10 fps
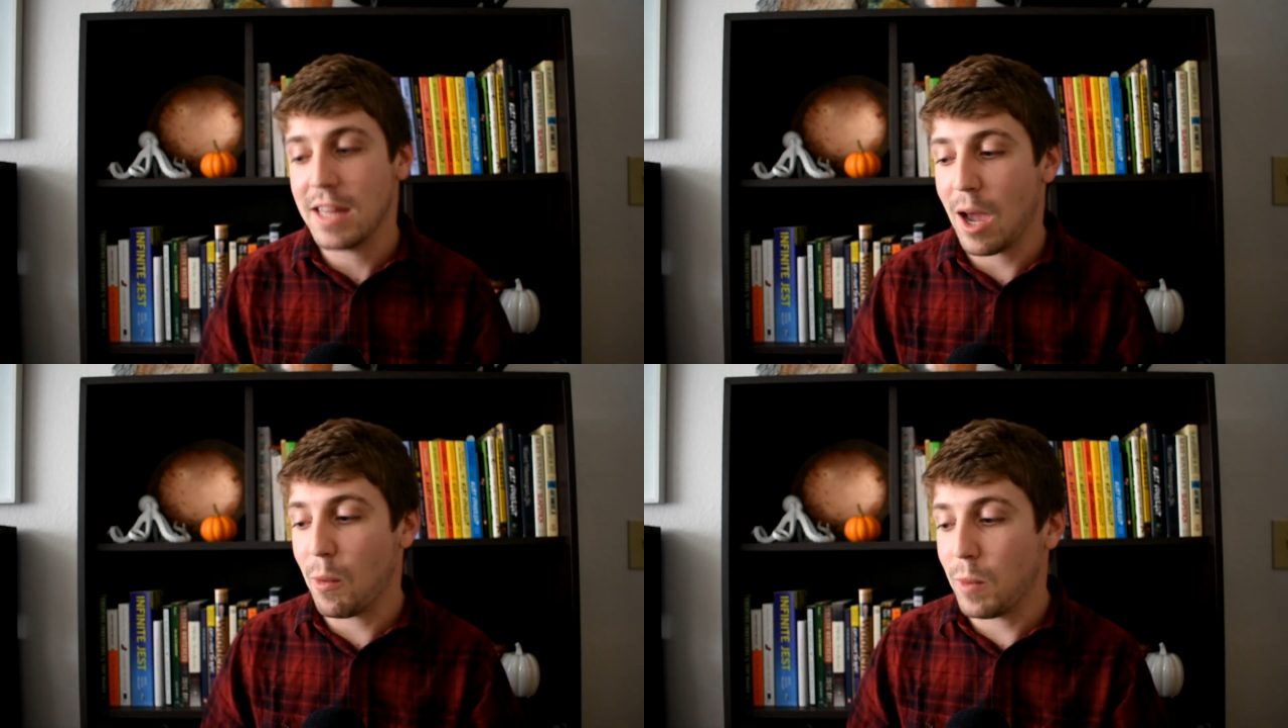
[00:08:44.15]

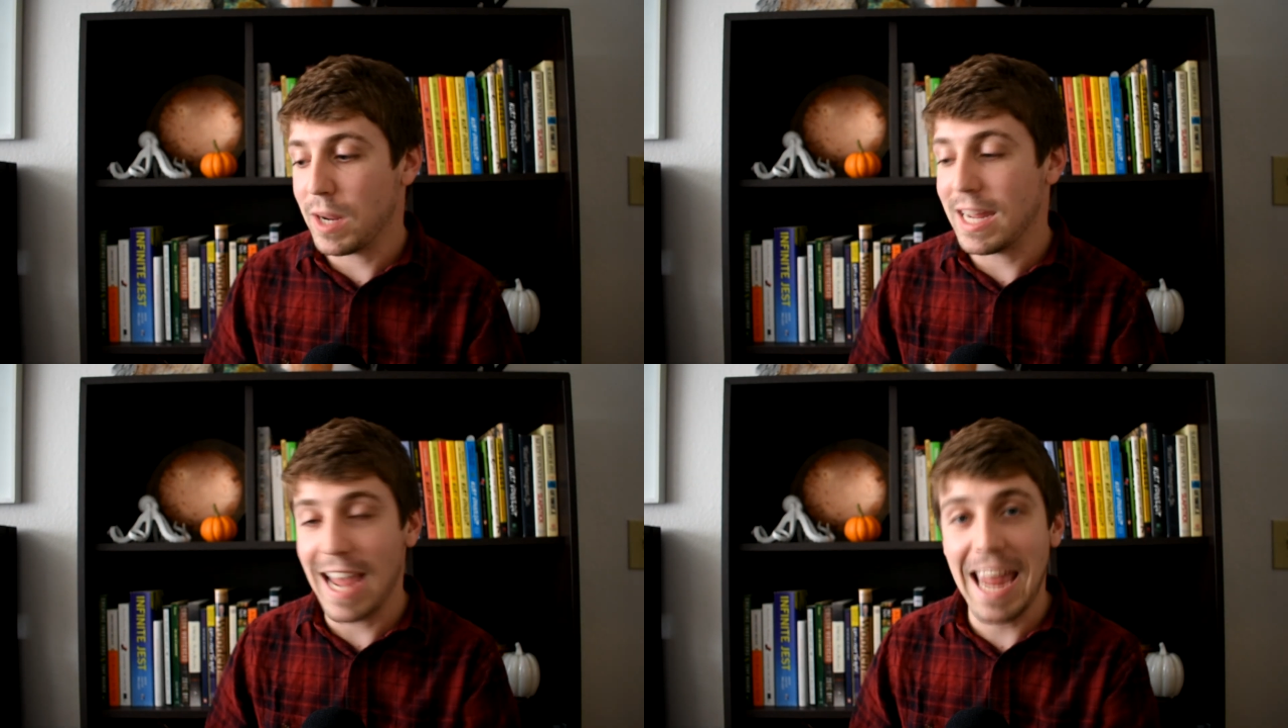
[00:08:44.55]
that
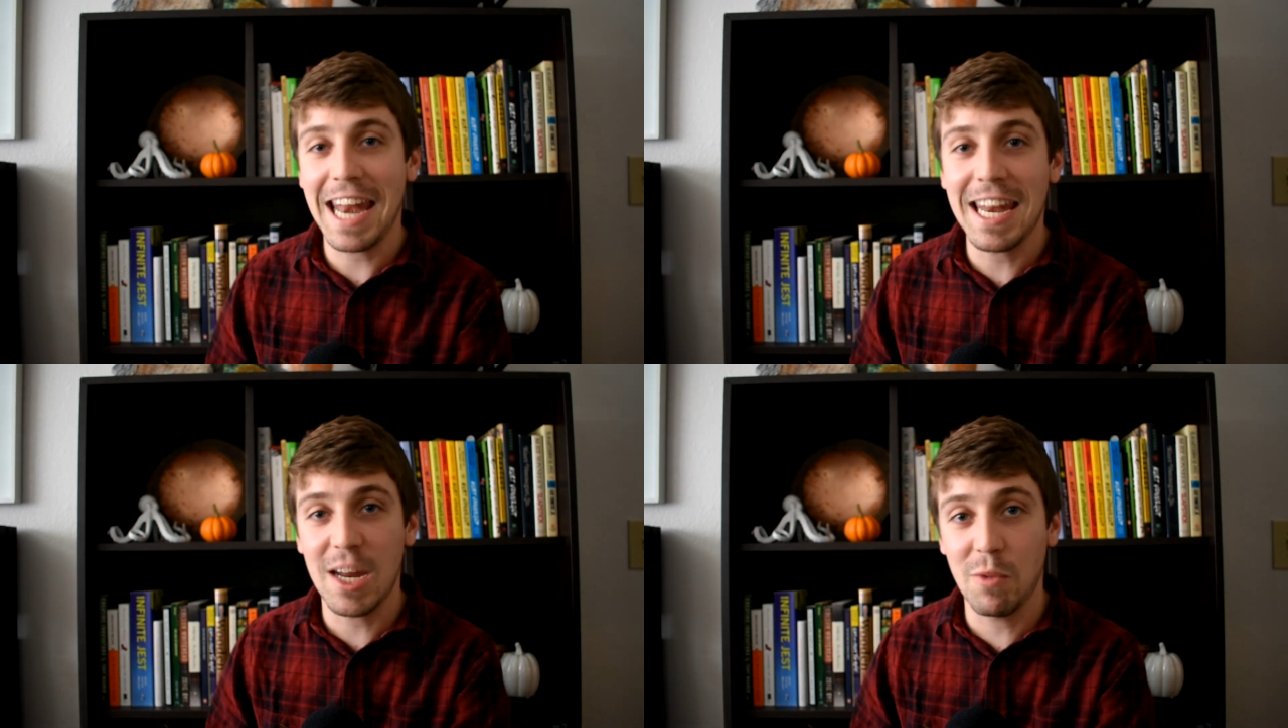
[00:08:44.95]
we
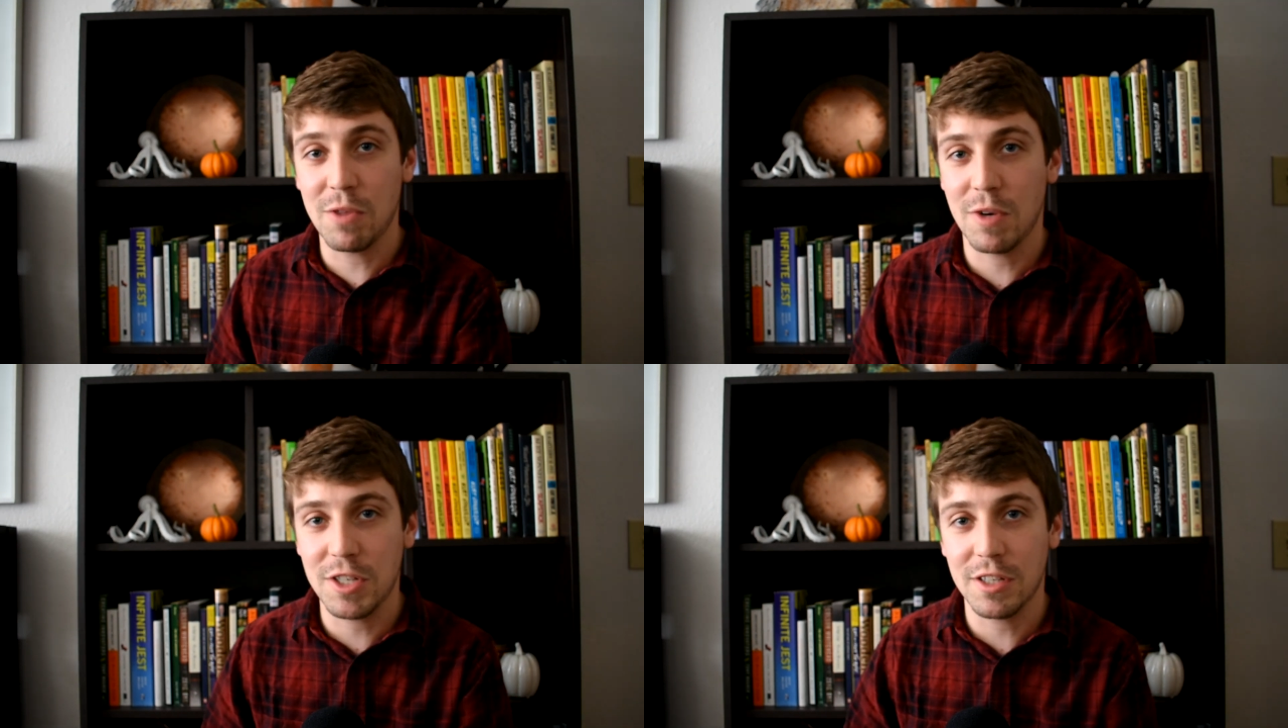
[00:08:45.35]
ended
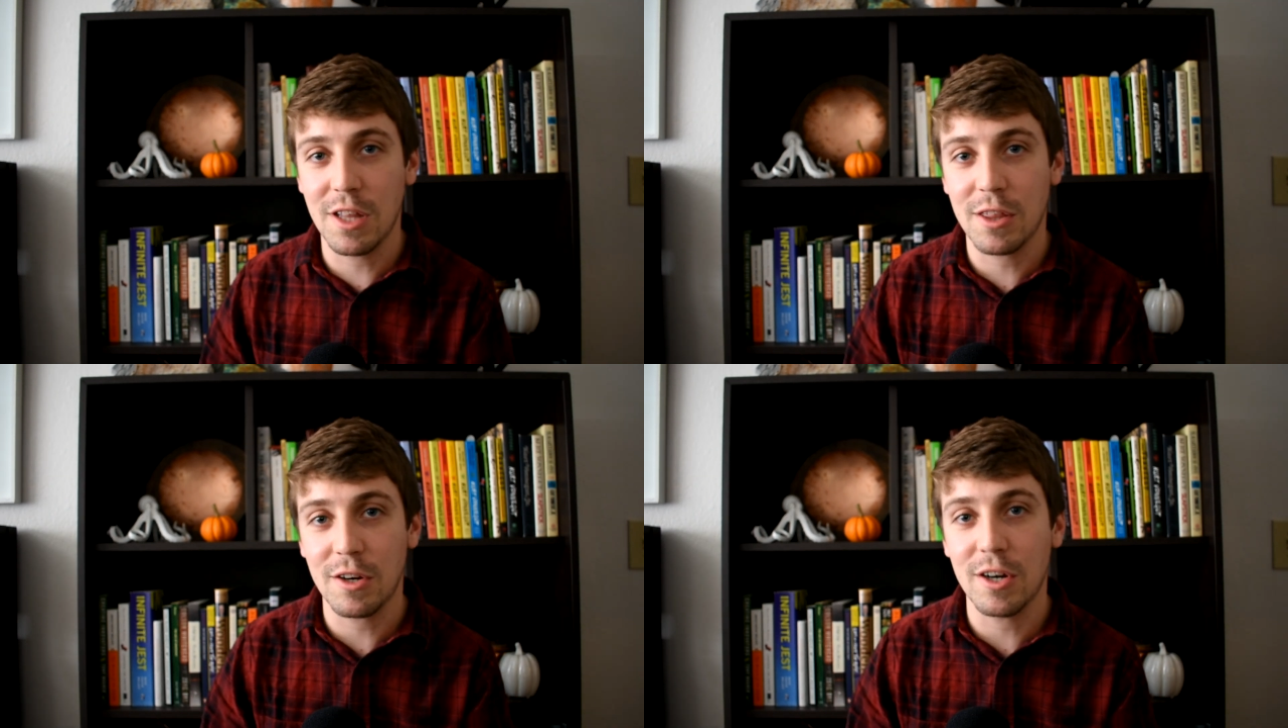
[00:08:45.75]
with Richard
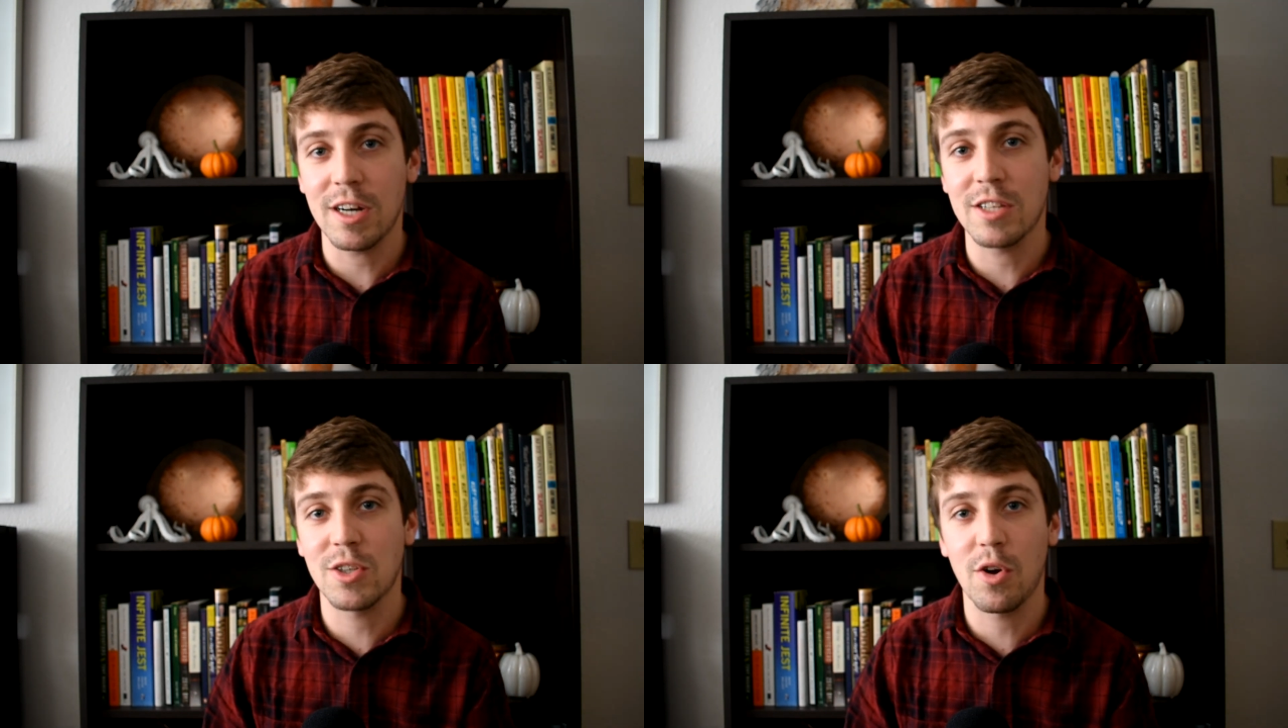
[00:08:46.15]

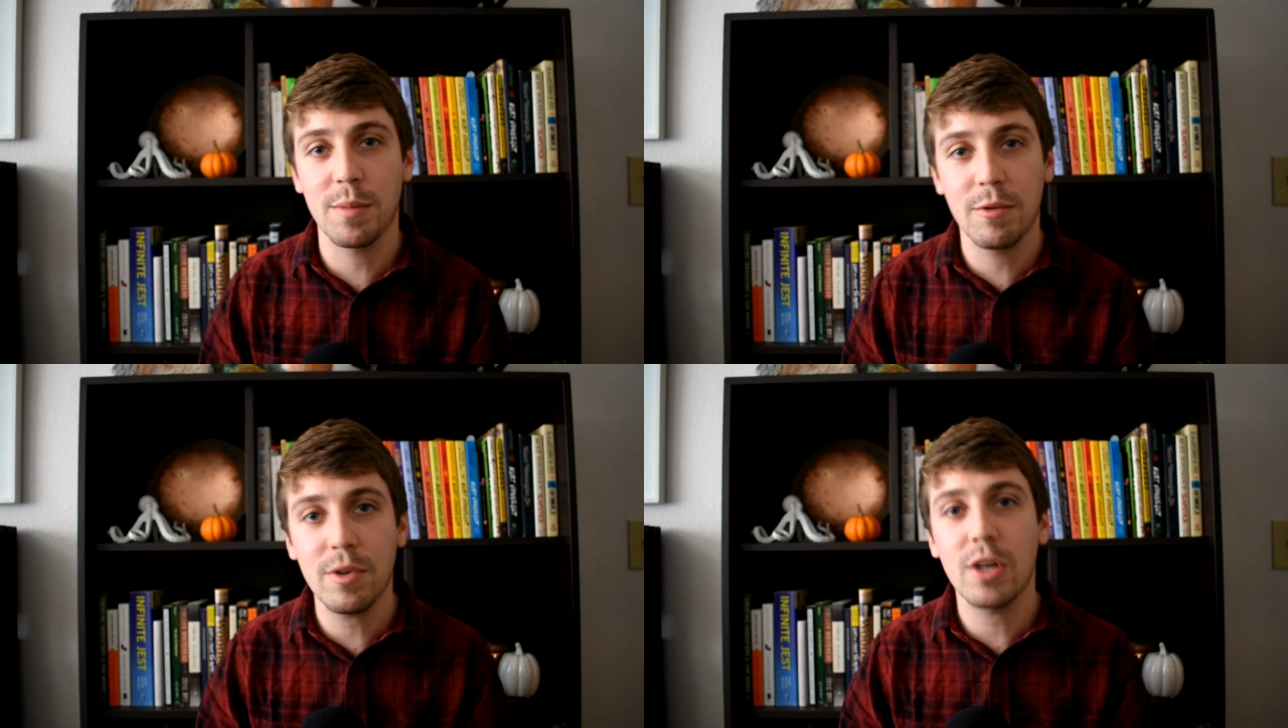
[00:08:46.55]
III, and so
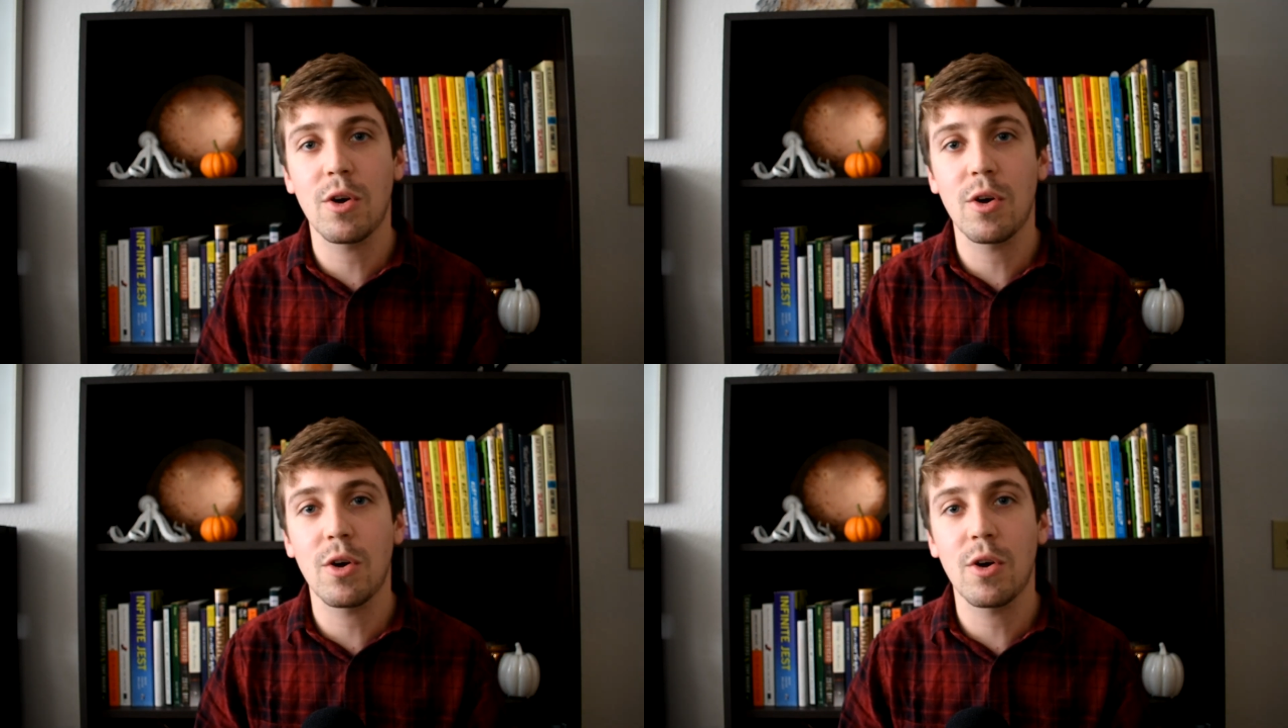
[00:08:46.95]
it'll be really